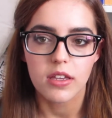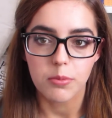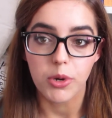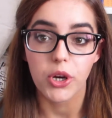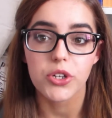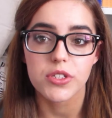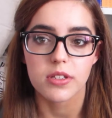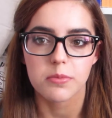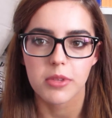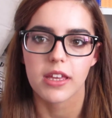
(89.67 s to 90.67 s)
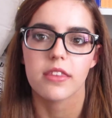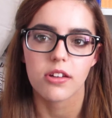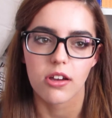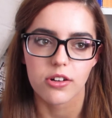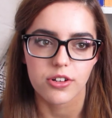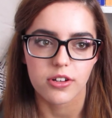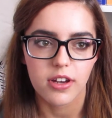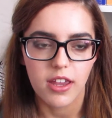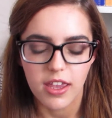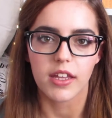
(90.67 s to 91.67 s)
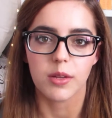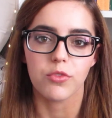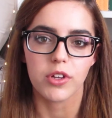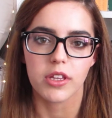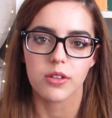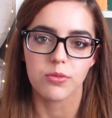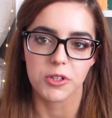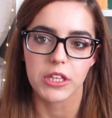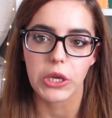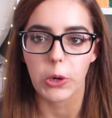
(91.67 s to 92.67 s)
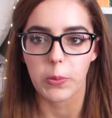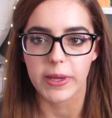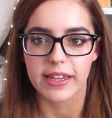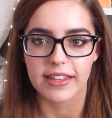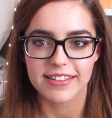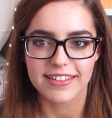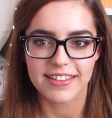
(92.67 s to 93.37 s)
person play the Doctor, and I'm really, really hoping